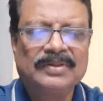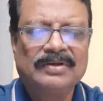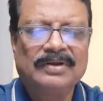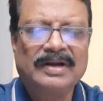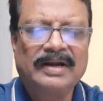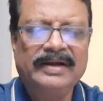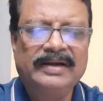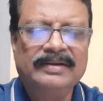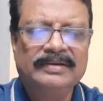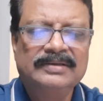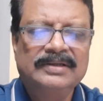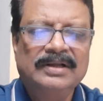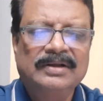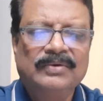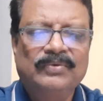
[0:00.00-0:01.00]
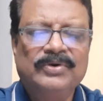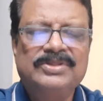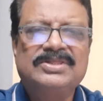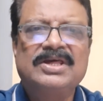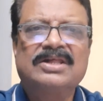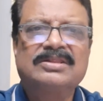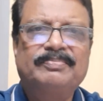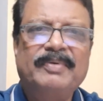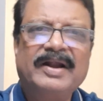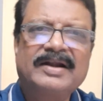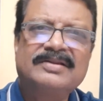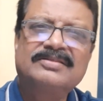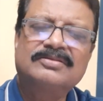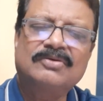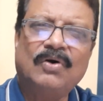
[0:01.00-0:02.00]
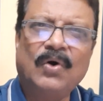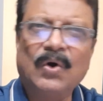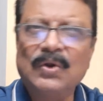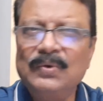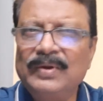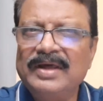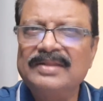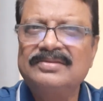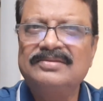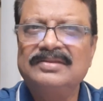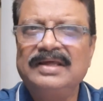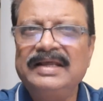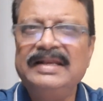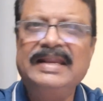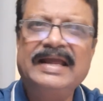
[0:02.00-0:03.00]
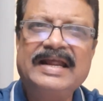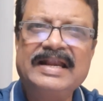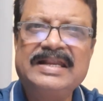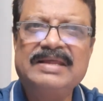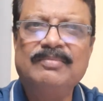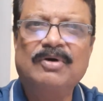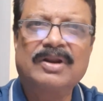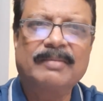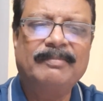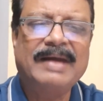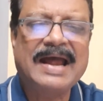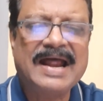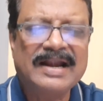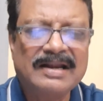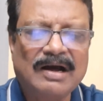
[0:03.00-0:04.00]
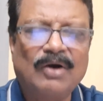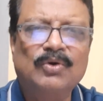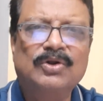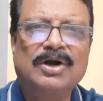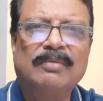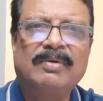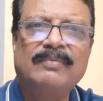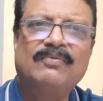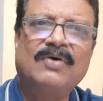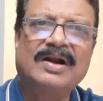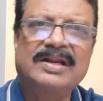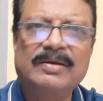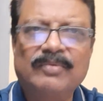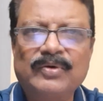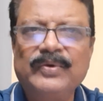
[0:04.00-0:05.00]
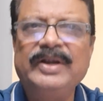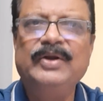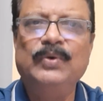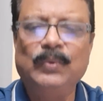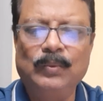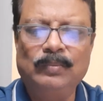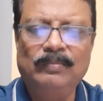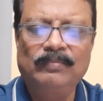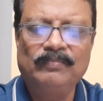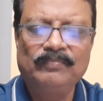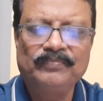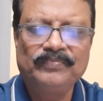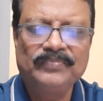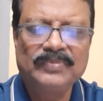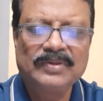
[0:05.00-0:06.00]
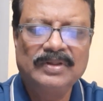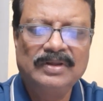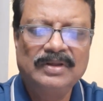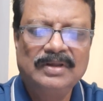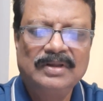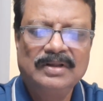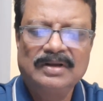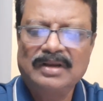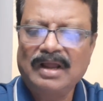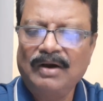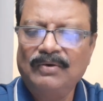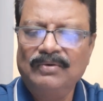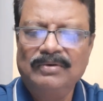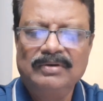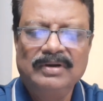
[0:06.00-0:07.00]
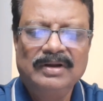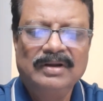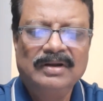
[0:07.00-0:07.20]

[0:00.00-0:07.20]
right, which expects always a negative or a bad outcome of whatever we do. Now,